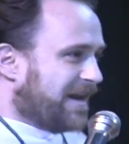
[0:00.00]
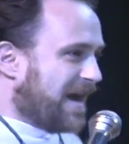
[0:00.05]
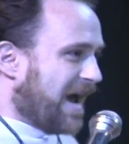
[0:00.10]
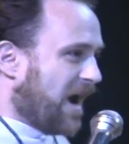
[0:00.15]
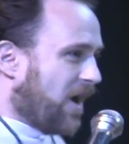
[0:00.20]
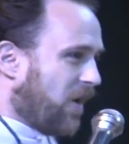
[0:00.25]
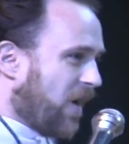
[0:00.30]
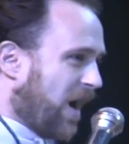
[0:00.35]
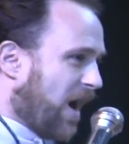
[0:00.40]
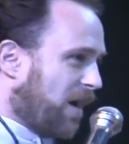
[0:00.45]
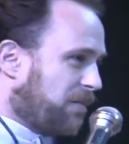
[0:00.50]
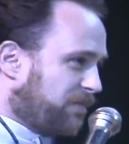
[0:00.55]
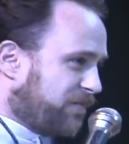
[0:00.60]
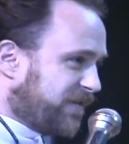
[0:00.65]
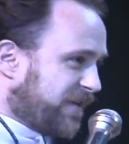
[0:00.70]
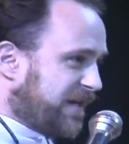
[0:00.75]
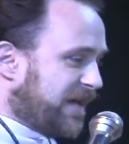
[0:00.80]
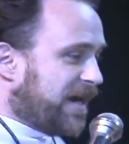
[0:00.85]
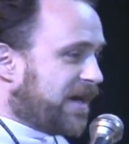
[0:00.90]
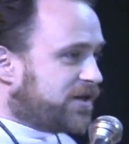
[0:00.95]
Now,
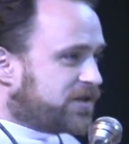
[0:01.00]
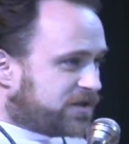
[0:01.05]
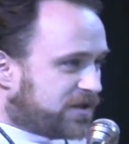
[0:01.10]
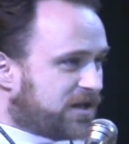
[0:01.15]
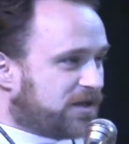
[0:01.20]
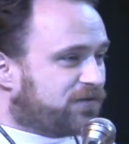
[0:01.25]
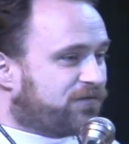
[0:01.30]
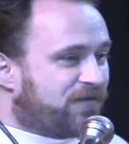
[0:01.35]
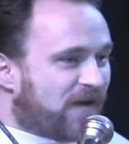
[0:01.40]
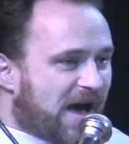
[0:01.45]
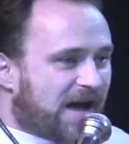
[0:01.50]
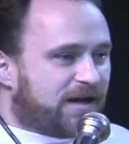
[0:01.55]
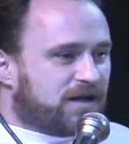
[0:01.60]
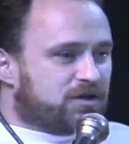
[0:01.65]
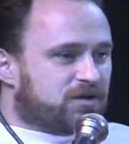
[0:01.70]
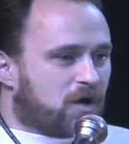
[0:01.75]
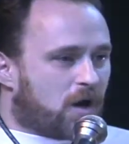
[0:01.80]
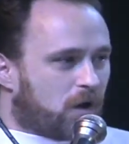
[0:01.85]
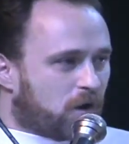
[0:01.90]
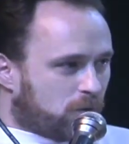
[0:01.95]
THC is
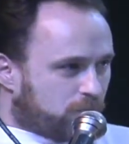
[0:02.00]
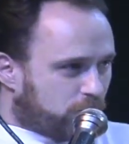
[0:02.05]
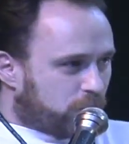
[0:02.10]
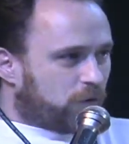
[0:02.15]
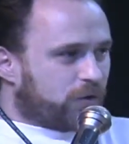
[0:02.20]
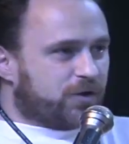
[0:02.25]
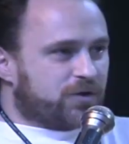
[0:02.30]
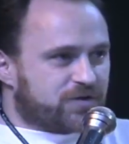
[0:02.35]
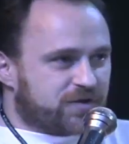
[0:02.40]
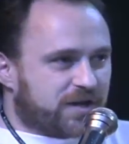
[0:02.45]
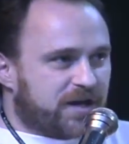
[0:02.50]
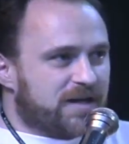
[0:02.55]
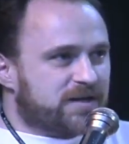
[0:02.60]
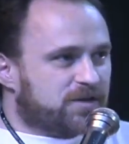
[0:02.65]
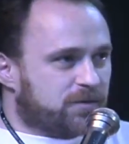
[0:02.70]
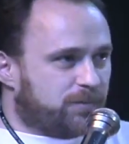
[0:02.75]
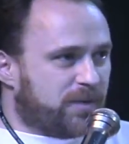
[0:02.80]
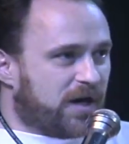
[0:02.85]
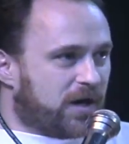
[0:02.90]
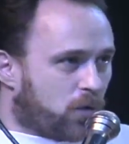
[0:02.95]
fatty soluble. Your
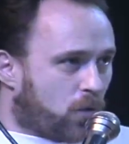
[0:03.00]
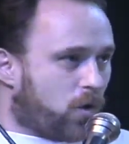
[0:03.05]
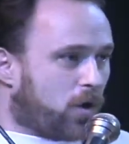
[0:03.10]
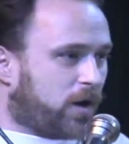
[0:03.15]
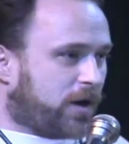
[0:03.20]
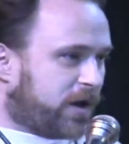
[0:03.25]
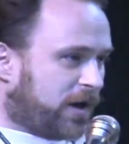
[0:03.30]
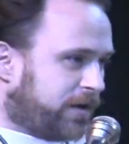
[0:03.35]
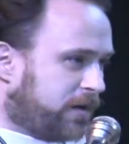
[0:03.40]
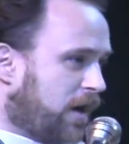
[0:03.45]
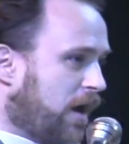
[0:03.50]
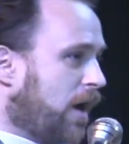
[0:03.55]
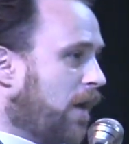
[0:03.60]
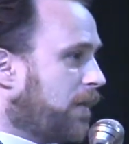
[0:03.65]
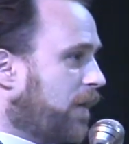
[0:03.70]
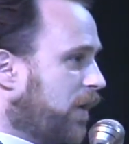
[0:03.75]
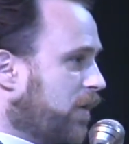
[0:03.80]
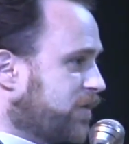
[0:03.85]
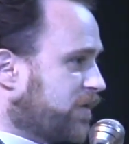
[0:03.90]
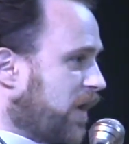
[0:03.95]
skin's a big organ.
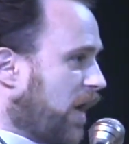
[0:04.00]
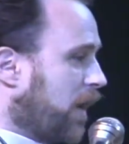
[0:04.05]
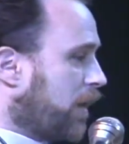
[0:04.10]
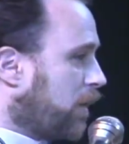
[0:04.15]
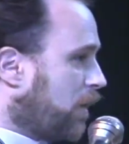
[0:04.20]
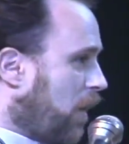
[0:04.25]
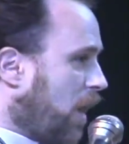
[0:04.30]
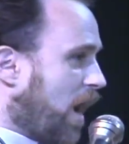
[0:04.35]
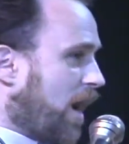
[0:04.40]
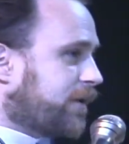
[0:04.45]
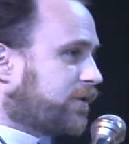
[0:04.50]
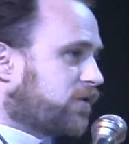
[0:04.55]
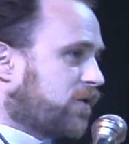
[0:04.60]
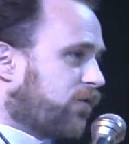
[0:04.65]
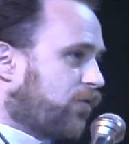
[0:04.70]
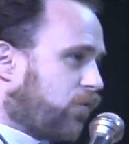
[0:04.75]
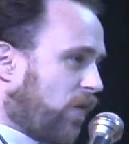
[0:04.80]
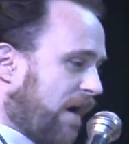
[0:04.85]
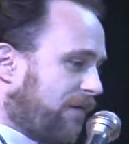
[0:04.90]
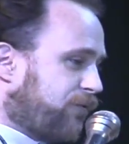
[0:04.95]
There's lots
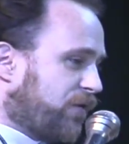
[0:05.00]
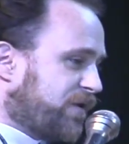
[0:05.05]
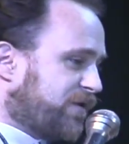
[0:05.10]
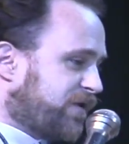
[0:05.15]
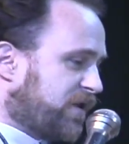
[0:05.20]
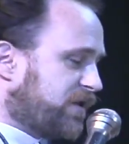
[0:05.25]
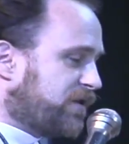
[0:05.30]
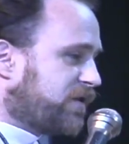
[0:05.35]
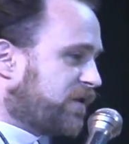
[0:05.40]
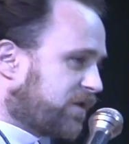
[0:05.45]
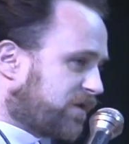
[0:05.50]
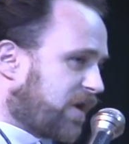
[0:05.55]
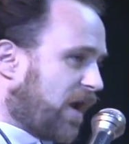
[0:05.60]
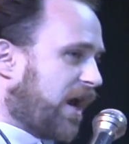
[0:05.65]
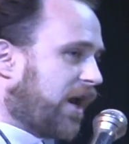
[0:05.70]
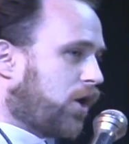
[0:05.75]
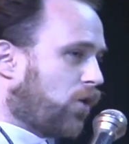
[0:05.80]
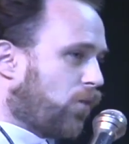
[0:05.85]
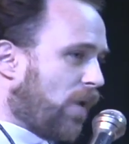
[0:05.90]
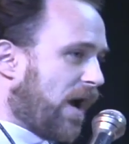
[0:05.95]
of references to
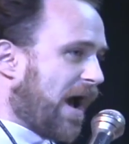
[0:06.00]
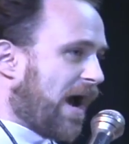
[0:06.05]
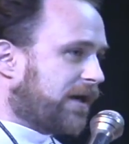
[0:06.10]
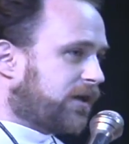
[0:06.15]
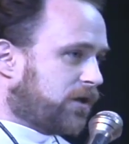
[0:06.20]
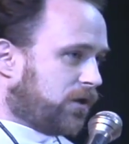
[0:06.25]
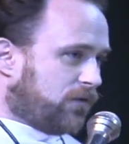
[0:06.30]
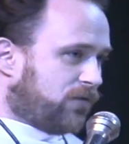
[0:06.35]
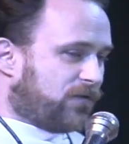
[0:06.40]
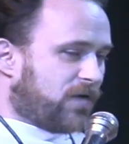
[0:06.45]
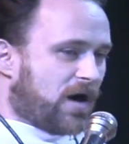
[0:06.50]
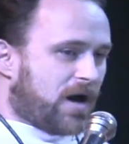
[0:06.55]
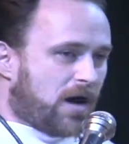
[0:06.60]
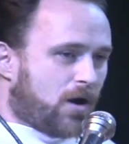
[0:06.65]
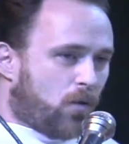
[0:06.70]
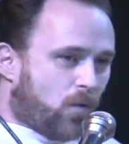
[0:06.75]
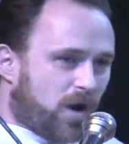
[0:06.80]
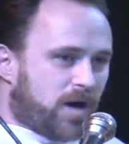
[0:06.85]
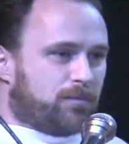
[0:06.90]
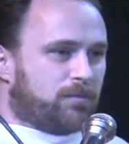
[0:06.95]

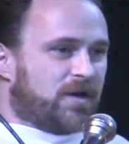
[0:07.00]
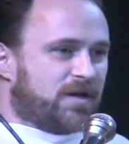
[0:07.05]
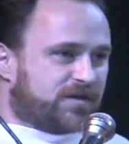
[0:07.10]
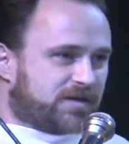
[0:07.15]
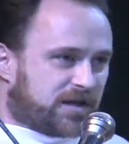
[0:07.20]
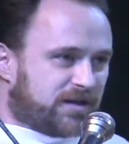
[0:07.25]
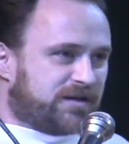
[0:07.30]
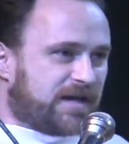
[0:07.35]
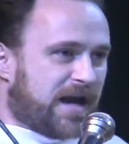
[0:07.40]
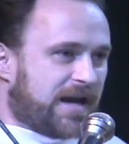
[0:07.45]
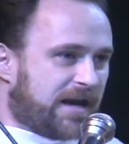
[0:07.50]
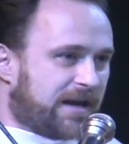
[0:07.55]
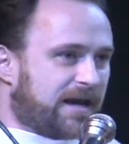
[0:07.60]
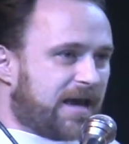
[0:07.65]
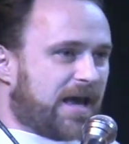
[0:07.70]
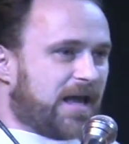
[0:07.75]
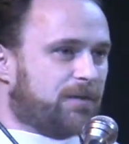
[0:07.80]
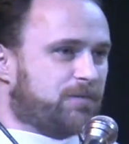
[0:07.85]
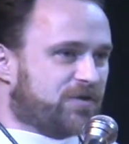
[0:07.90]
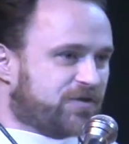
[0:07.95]
psychoactive ointments containing
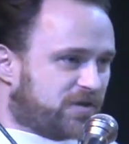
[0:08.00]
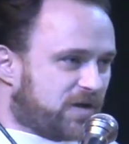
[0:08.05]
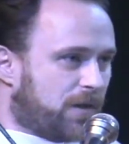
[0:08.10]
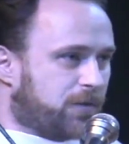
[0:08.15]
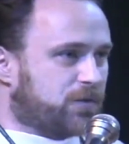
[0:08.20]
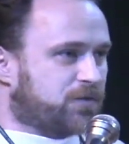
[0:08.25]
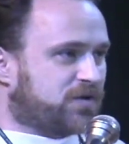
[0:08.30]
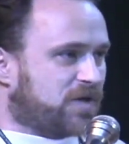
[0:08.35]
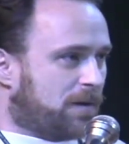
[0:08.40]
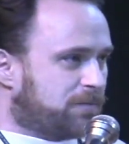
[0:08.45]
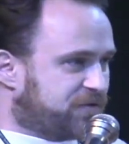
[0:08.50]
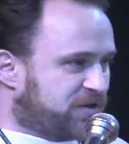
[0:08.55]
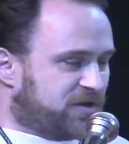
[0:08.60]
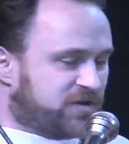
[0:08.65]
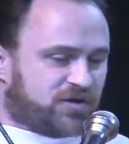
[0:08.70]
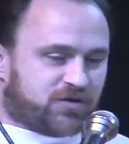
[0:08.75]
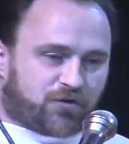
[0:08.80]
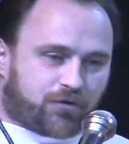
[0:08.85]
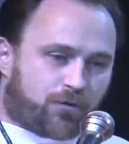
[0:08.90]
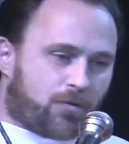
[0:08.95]
cannabis and other
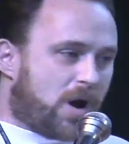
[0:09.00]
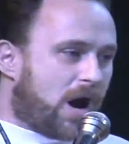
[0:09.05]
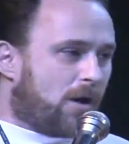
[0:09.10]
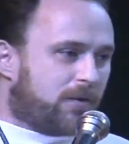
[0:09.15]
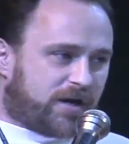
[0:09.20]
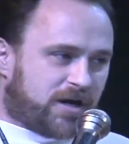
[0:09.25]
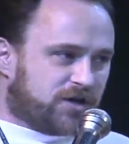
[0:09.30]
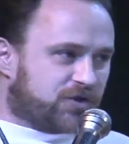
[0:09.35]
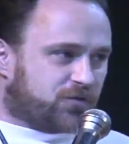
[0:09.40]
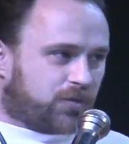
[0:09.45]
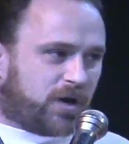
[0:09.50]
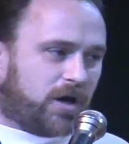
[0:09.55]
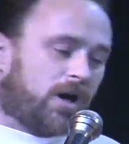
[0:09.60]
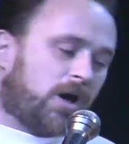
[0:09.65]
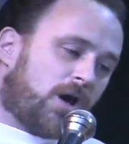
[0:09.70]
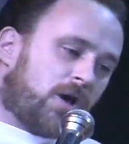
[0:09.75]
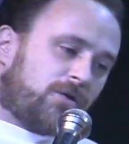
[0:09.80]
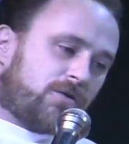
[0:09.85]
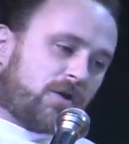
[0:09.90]
substances throughout history,